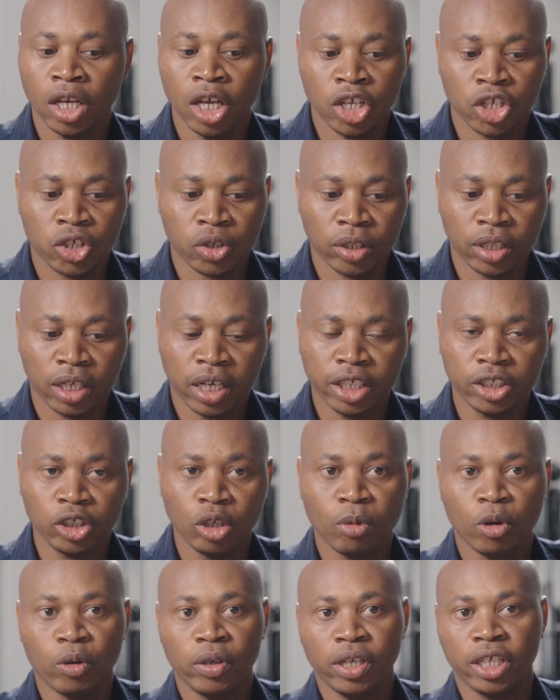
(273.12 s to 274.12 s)
So the
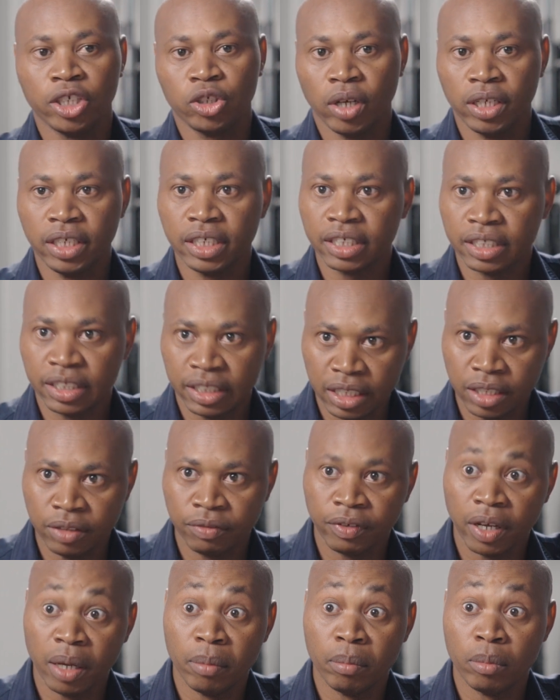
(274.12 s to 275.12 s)
customer will actually
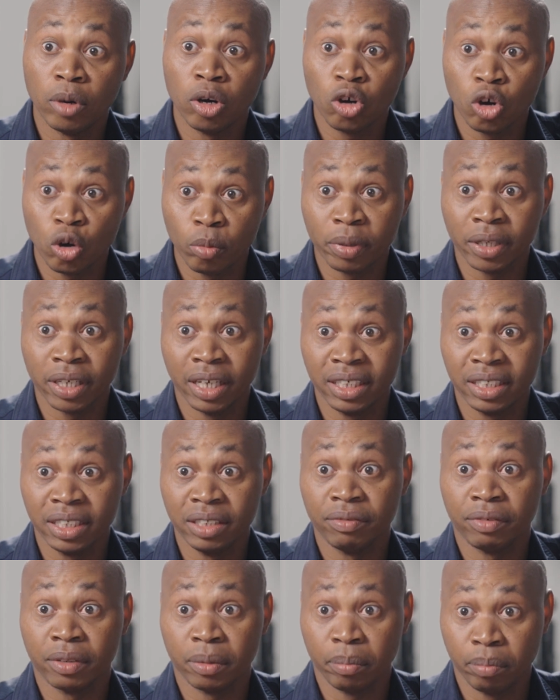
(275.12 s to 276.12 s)
receive a more
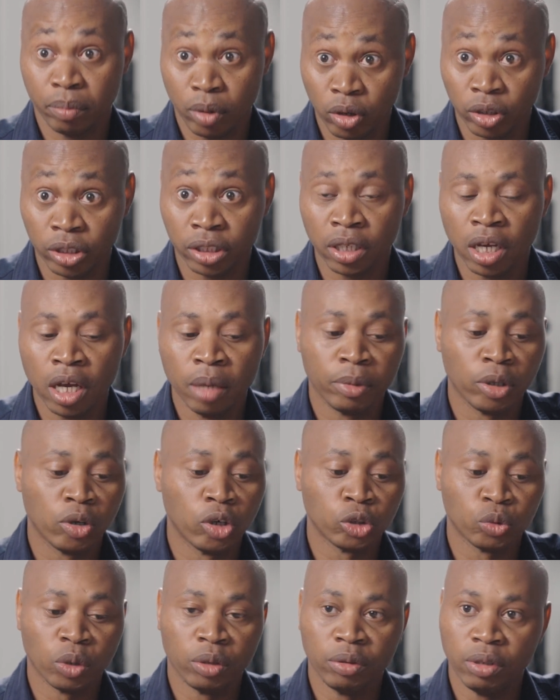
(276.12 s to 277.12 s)
comprehensive report
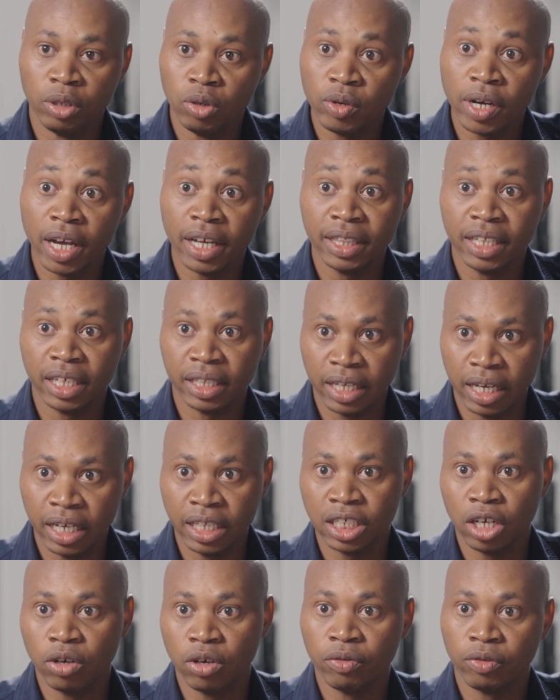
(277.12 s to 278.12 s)
because when you look at the
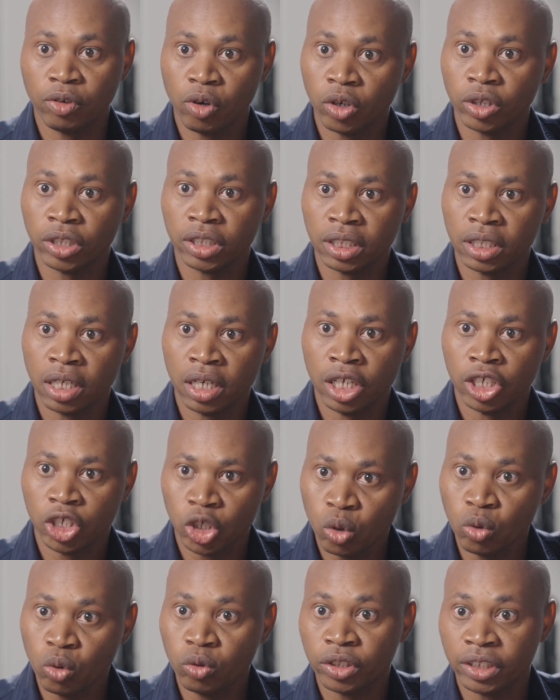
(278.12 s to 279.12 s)
data, we've got
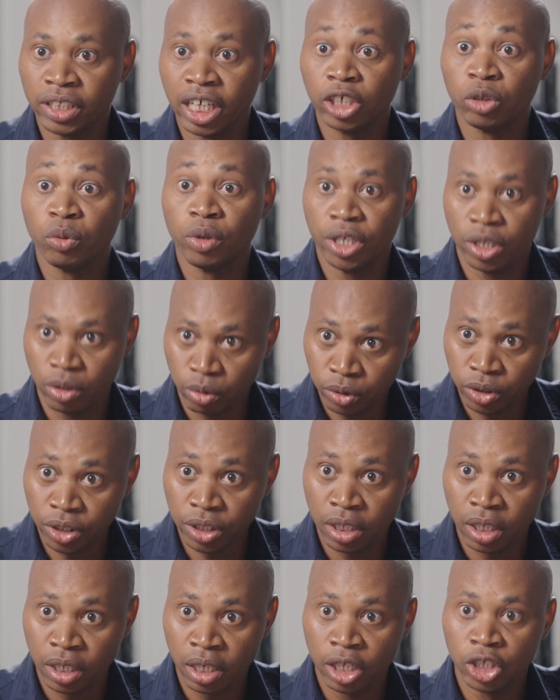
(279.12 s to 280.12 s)
tools that we
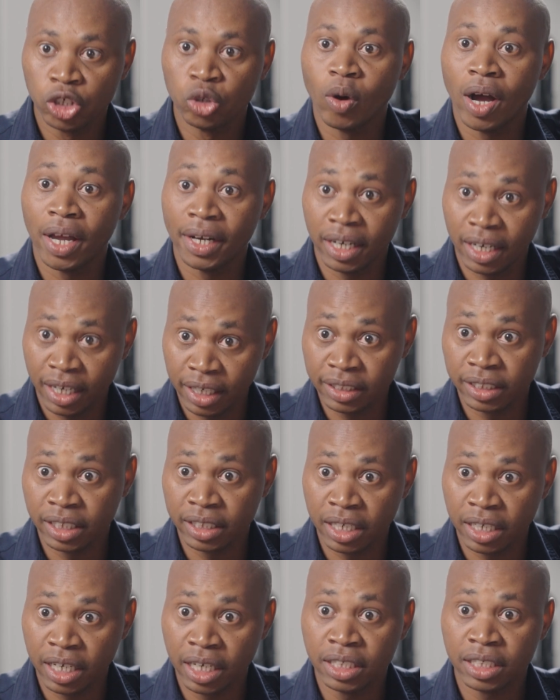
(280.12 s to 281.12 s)
use to analyze the
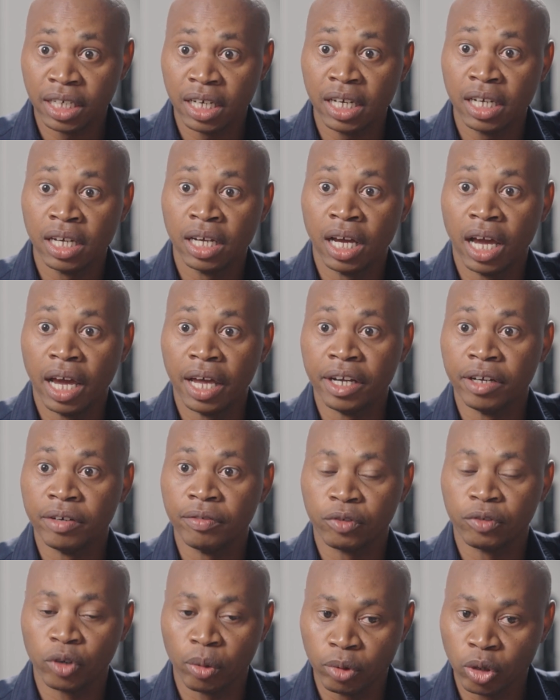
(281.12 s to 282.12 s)
data.
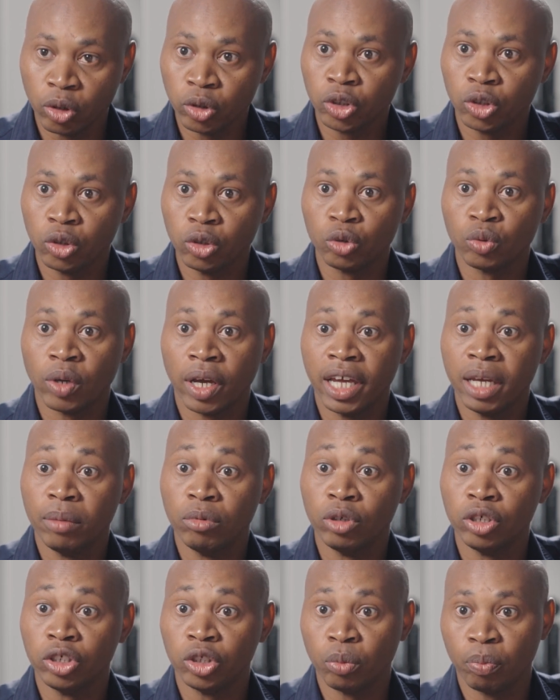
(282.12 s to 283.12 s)
And from those tools, we're
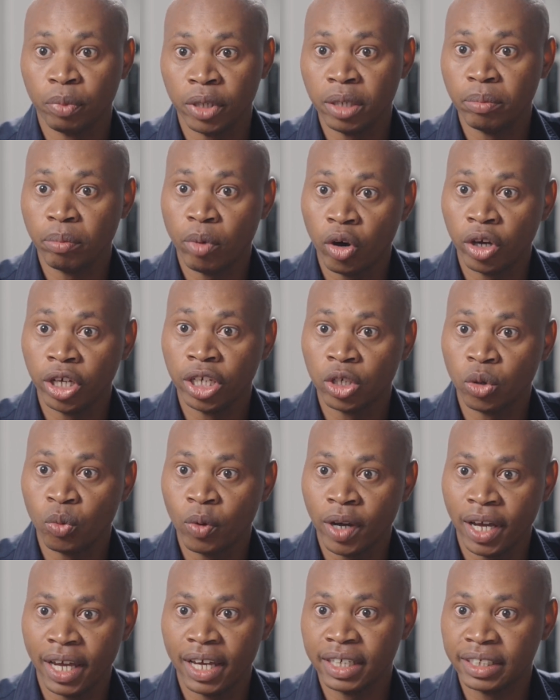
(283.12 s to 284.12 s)
able to pinpoint
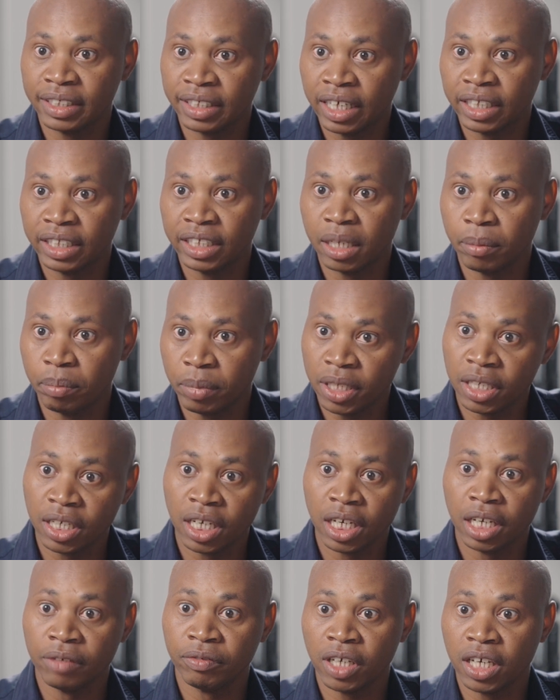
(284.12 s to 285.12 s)
where exactly the
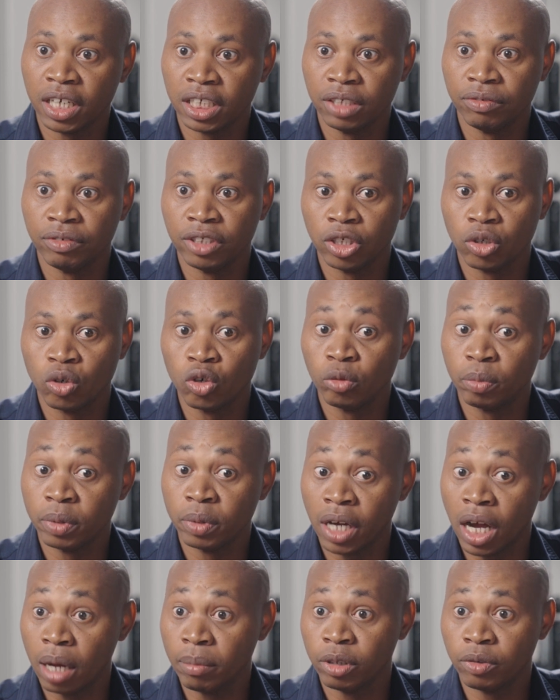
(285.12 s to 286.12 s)
PD activity could be
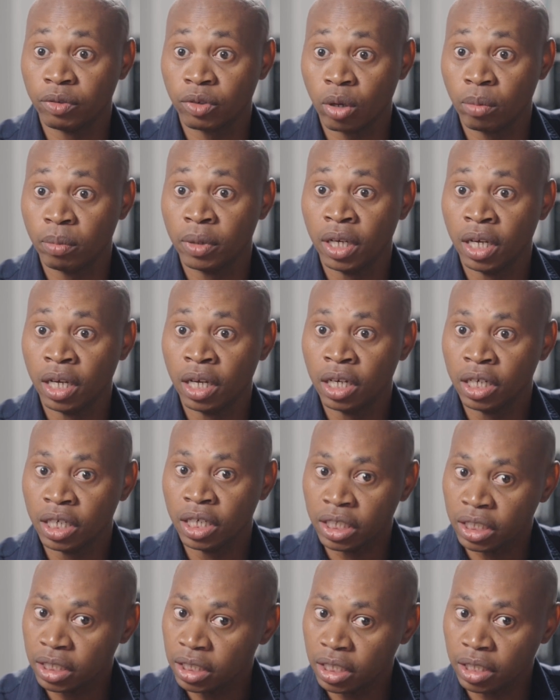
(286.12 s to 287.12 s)
coming from
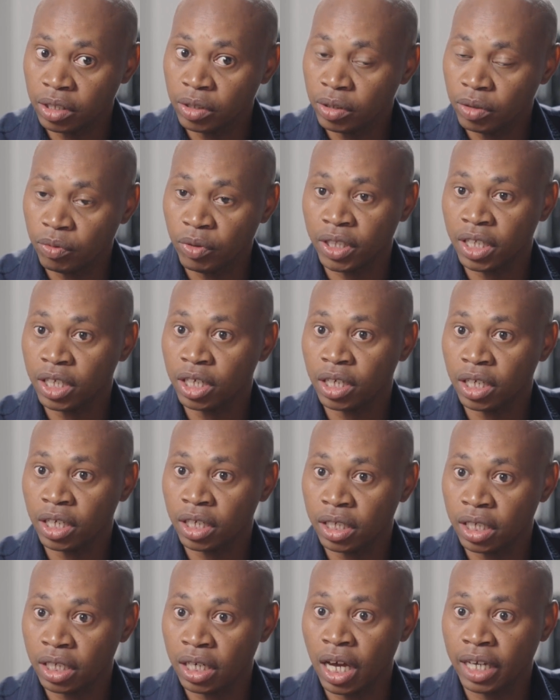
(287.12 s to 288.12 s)
within
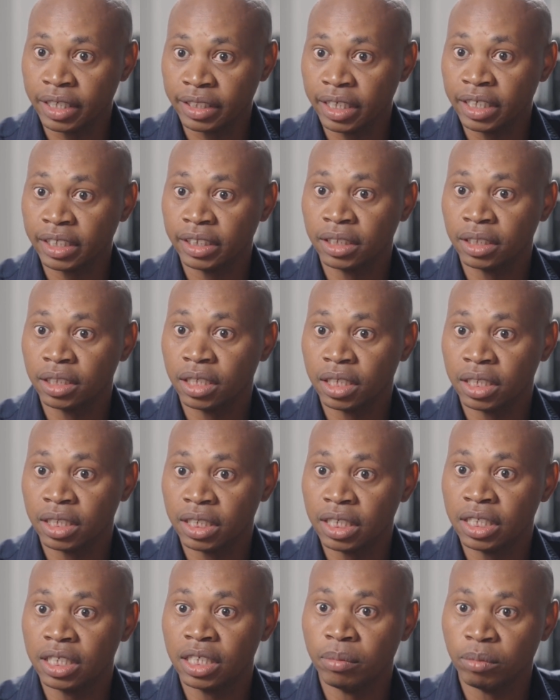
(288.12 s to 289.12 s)
the assess
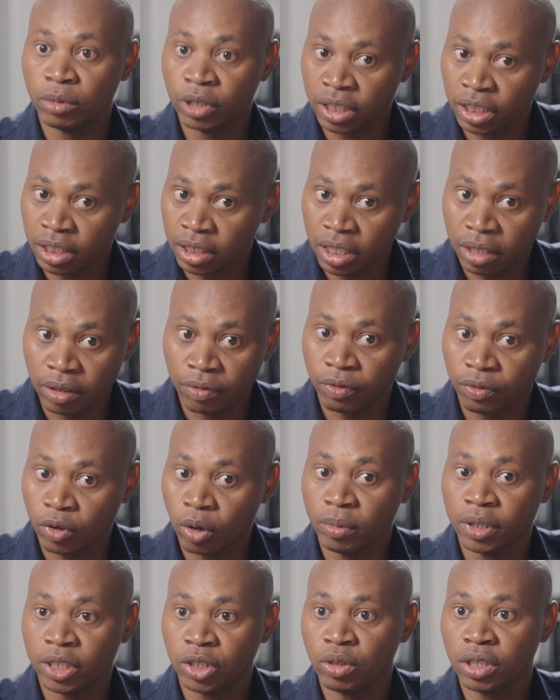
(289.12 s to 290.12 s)
system.
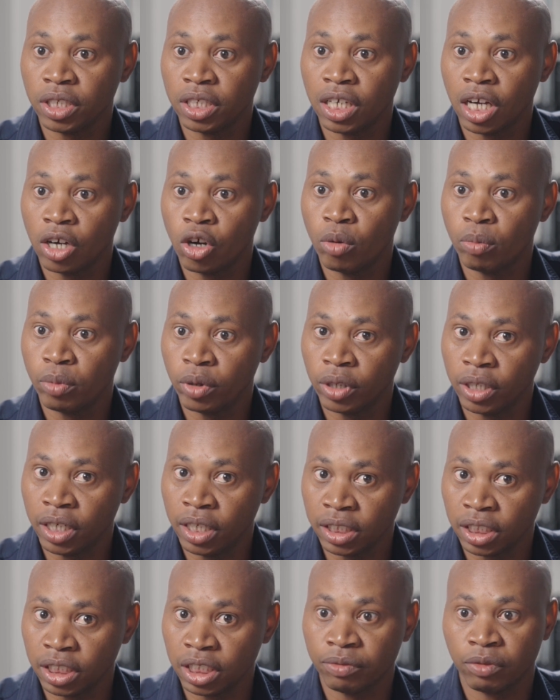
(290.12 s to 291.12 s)
from the switchgear
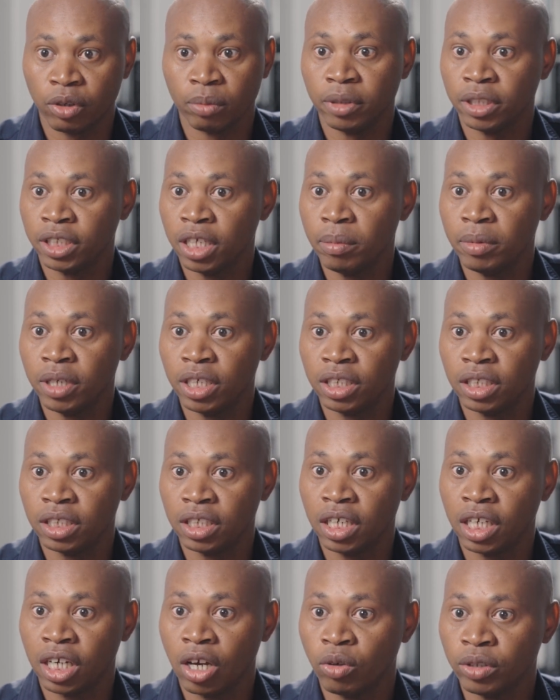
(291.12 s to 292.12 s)
components? Is it from the termination
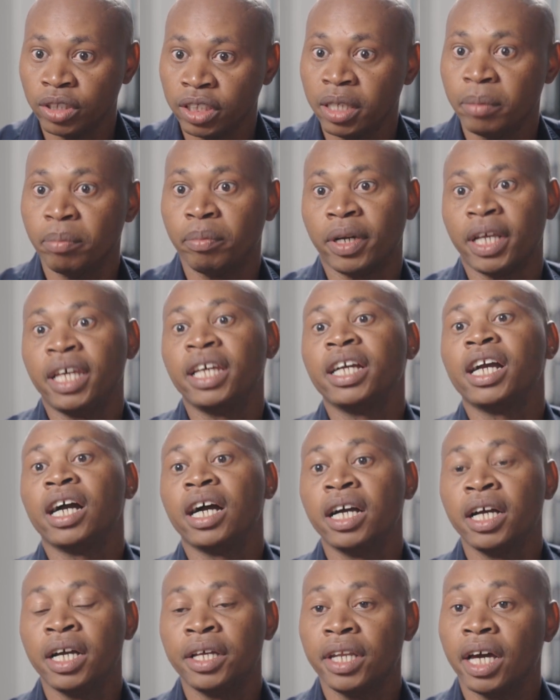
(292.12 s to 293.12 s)
error, or is it the breaker
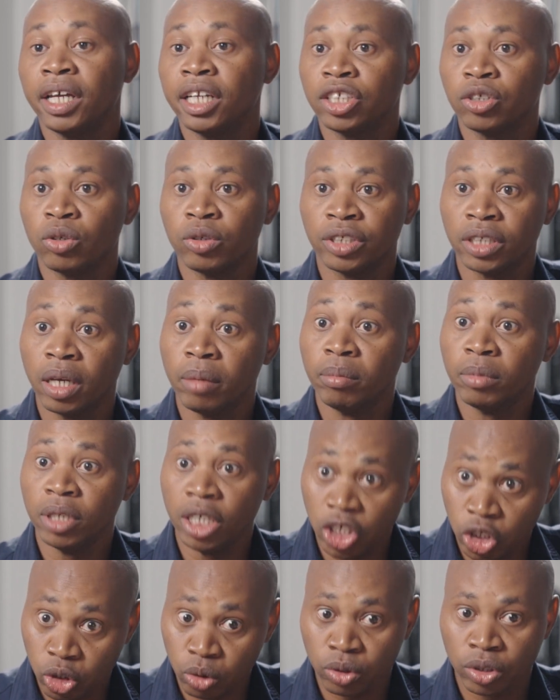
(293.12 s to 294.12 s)
that has got some
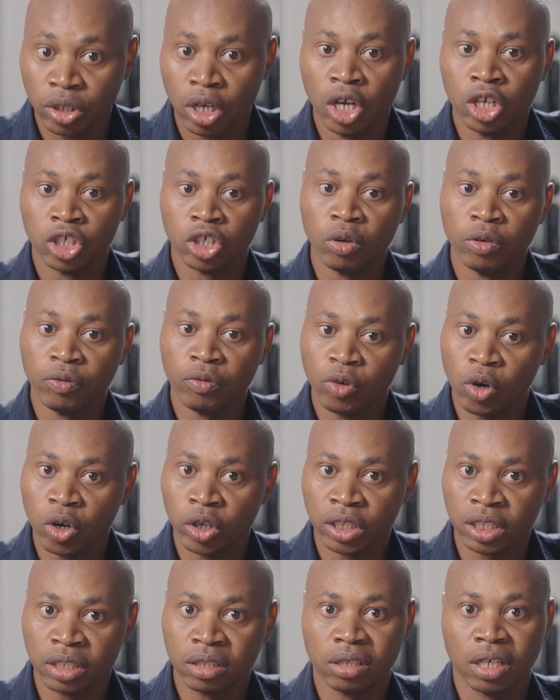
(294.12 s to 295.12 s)
issues? So we've
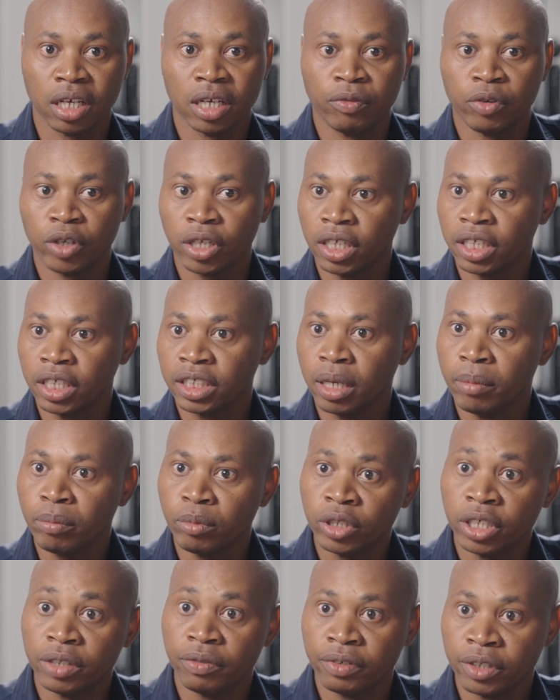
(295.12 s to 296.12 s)
got, for an
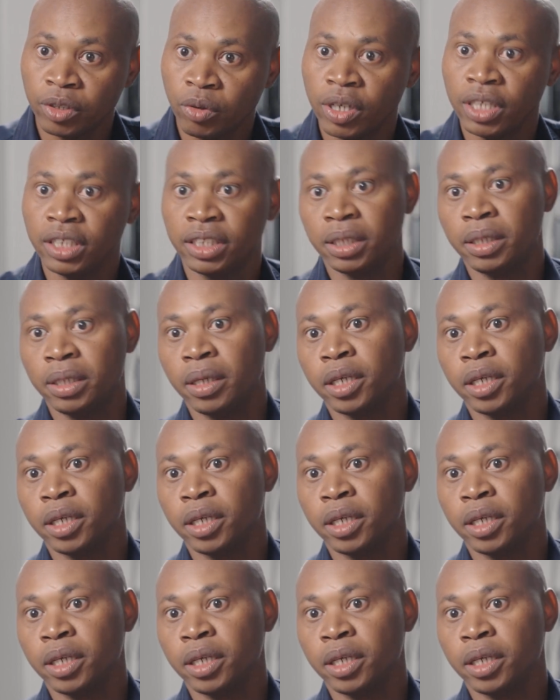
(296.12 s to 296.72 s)
example, the frequency